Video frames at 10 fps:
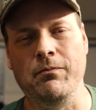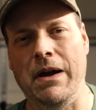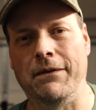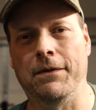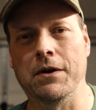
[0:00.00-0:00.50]

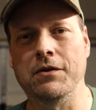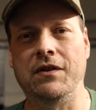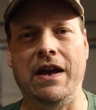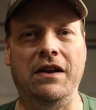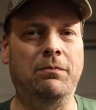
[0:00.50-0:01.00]
my
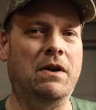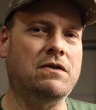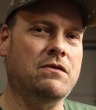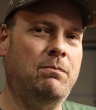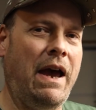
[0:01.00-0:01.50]
first test
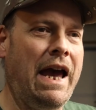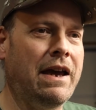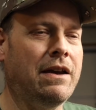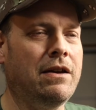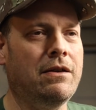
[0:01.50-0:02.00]
pictures
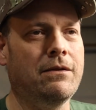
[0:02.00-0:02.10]
back